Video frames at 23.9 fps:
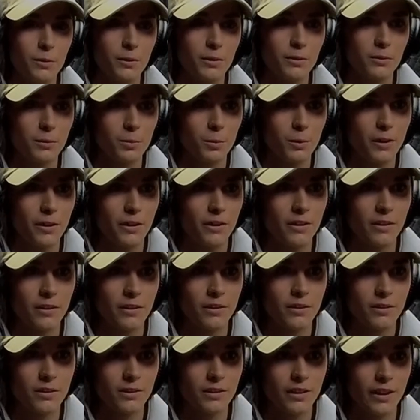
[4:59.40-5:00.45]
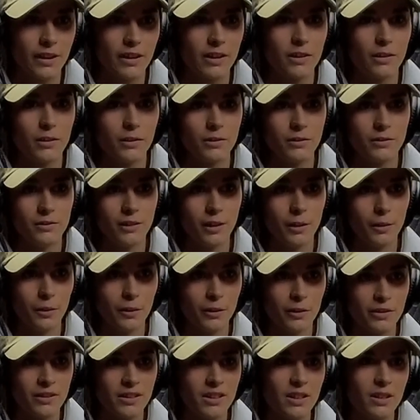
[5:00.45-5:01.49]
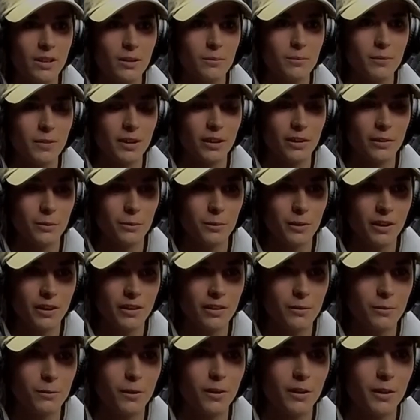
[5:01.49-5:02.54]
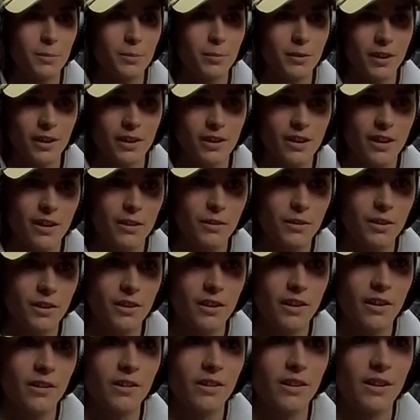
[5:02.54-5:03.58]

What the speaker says: was a lower team, but we didn't want to play down to their